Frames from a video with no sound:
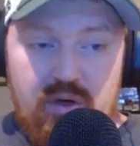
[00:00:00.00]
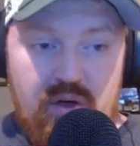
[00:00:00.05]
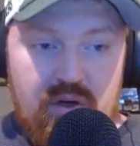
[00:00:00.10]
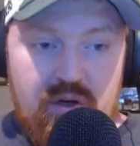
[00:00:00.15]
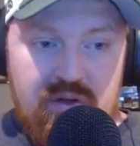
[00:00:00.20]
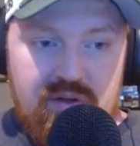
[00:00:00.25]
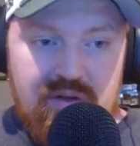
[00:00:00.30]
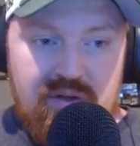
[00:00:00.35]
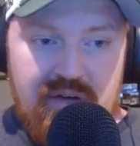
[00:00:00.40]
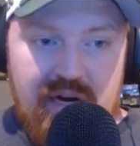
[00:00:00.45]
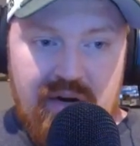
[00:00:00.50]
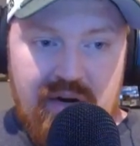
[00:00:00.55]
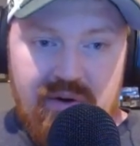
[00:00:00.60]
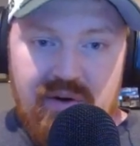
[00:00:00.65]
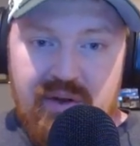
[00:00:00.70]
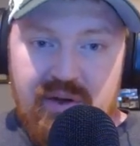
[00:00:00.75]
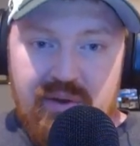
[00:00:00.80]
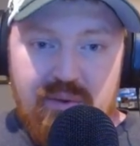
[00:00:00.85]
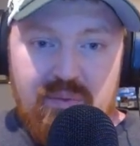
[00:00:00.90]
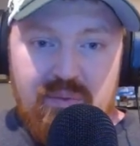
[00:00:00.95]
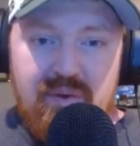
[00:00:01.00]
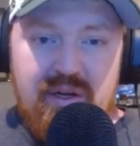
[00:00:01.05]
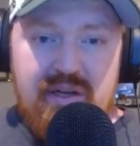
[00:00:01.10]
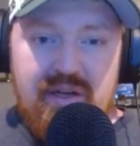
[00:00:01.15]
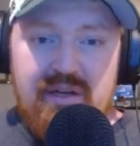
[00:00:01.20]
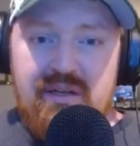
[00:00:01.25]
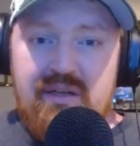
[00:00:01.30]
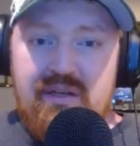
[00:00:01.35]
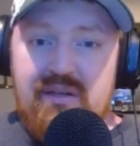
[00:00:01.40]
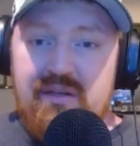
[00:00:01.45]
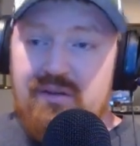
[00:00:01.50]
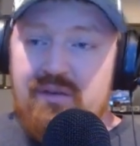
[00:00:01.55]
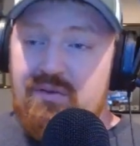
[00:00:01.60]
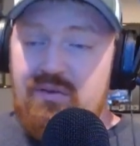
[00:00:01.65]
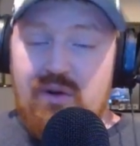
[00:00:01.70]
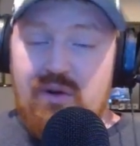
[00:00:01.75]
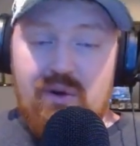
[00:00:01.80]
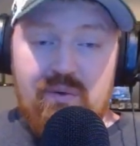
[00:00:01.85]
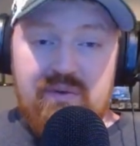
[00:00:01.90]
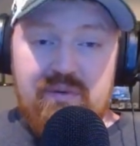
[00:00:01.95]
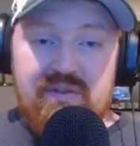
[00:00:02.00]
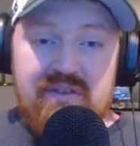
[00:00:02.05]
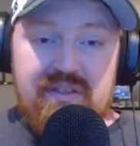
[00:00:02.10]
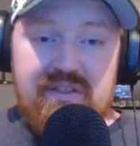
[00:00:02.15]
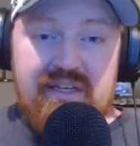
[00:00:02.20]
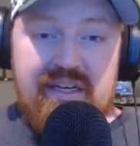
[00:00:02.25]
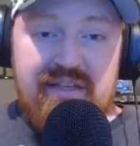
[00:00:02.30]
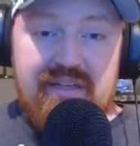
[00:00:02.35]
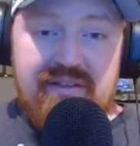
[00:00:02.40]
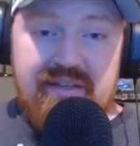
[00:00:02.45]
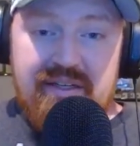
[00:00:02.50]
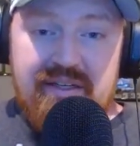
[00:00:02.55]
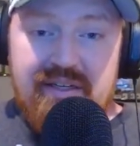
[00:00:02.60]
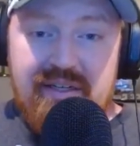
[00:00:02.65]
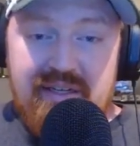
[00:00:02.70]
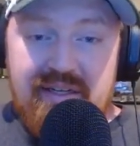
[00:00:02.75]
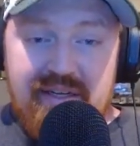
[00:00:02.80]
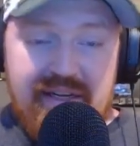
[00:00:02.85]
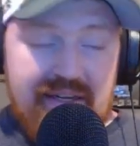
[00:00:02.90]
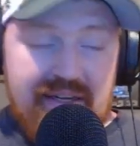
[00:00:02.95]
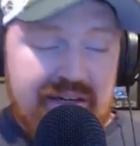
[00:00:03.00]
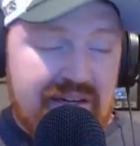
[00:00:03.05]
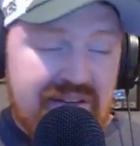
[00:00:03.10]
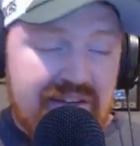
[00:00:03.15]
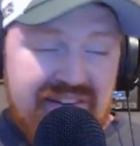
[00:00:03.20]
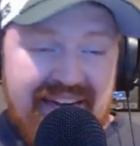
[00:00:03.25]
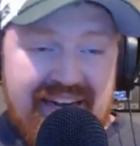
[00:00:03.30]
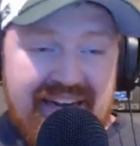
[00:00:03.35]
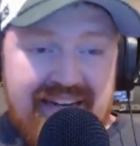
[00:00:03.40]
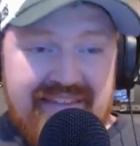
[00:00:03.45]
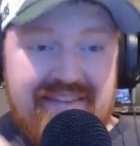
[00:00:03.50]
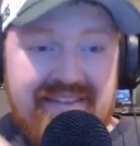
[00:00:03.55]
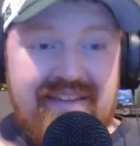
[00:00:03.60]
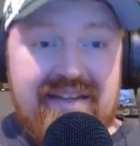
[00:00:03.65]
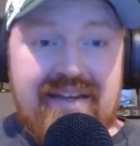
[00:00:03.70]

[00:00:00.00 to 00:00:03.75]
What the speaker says: out on the run, there's always a chance he could get clocked